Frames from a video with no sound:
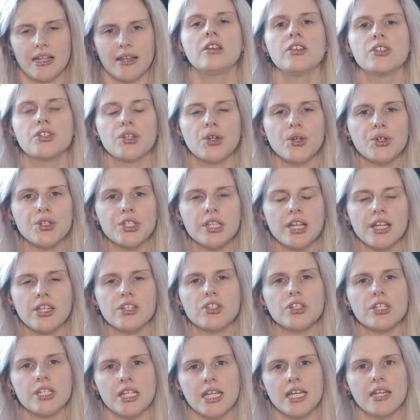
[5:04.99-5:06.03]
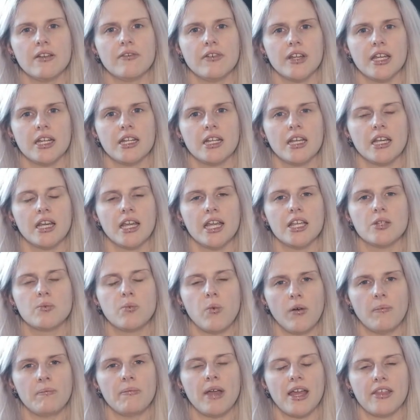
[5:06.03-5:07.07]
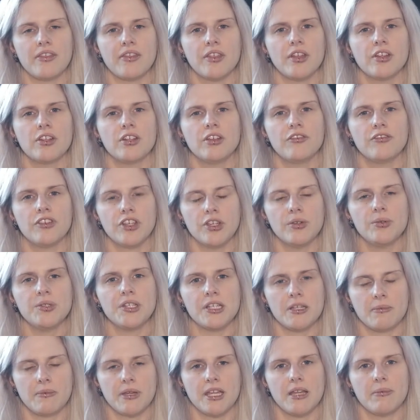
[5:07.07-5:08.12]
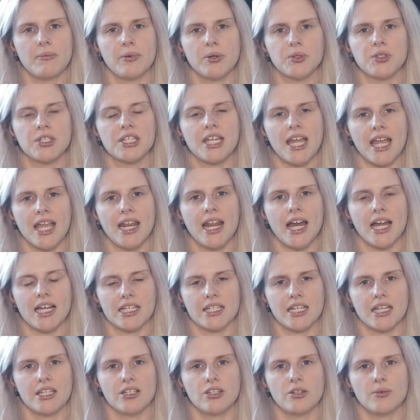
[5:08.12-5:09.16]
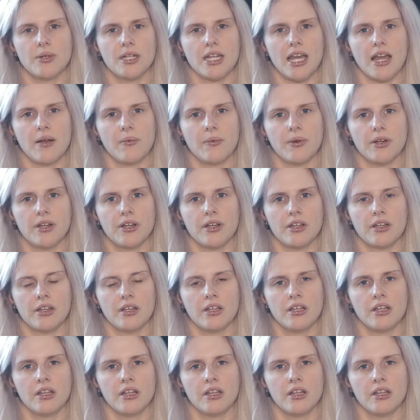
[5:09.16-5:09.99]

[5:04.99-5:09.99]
Social engineering is one method of using people to gain access to a network.